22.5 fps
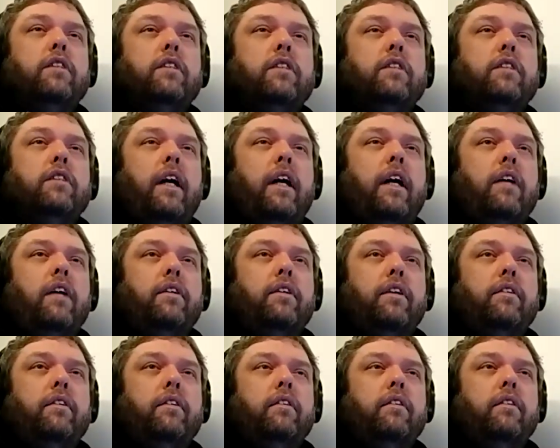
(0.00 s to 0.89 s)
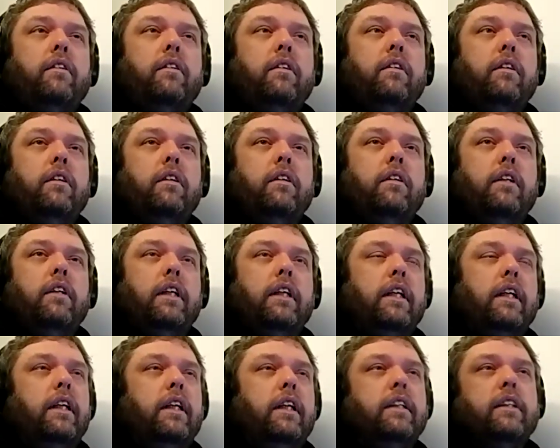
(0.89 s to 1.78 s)
the night. Out,
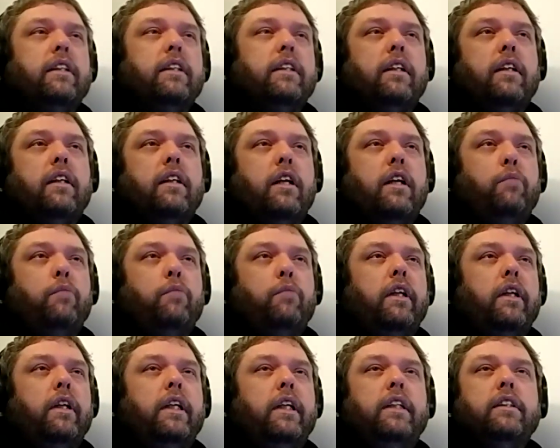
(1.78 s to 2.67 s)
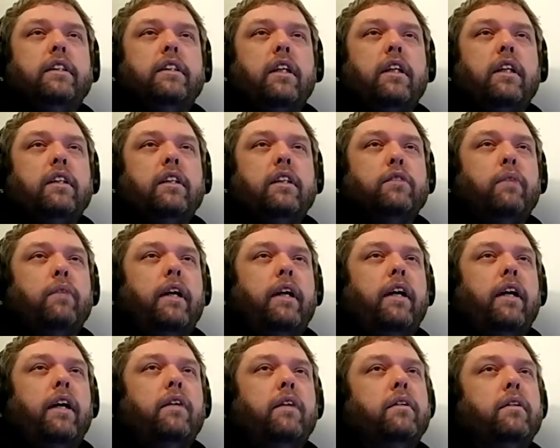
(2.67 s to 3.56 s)
dude. He's got a lot of money. He's on his way
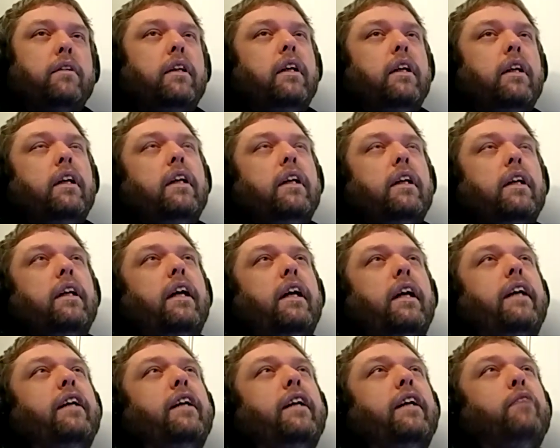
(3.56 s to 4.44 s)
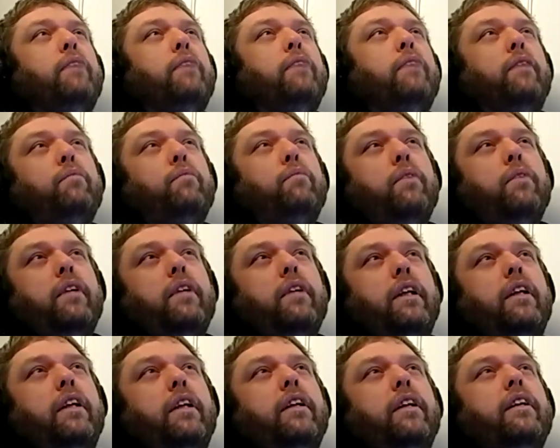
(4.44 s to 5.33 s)
out, and then I mean, really,